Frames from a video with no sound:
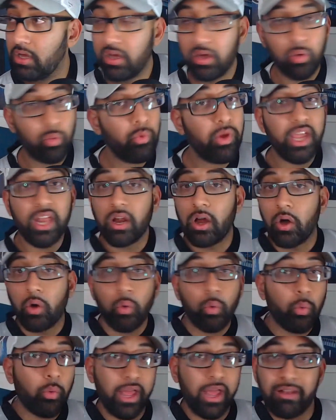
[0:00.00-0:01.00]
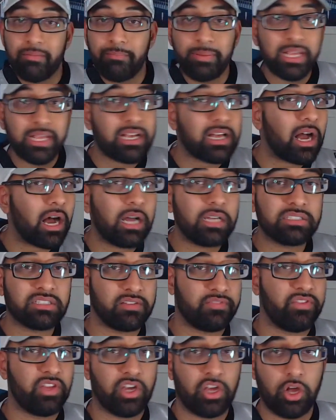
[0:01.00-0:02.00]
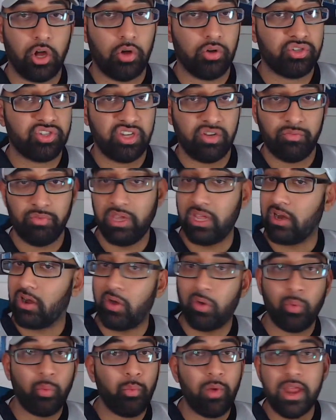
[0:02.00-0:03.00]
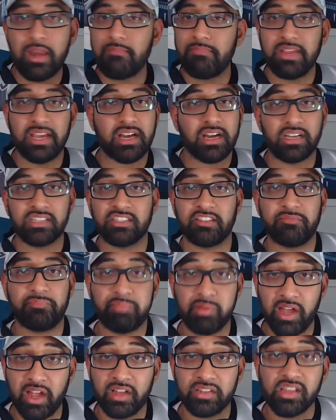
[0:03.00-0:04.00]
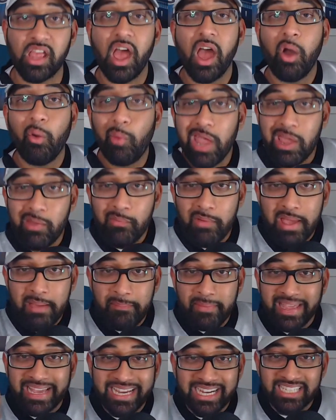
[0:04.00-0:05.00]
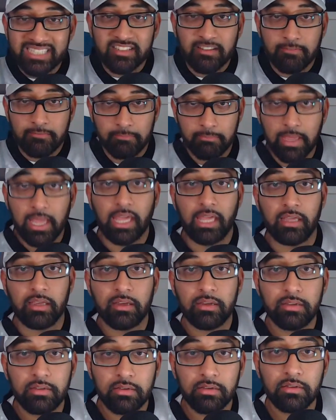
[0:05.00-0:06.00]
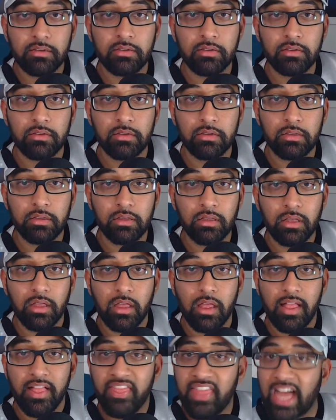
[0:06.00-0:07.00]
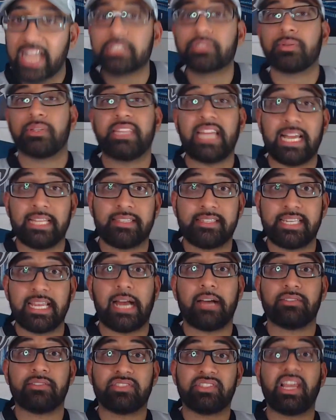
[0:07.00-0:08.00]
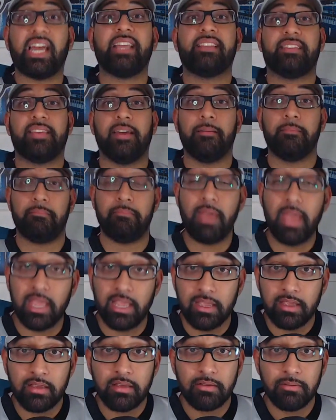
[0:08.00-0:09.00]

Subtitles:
We don't win because of the coaching. We don't win because of players. We win because of me. That's what that sounds like to me.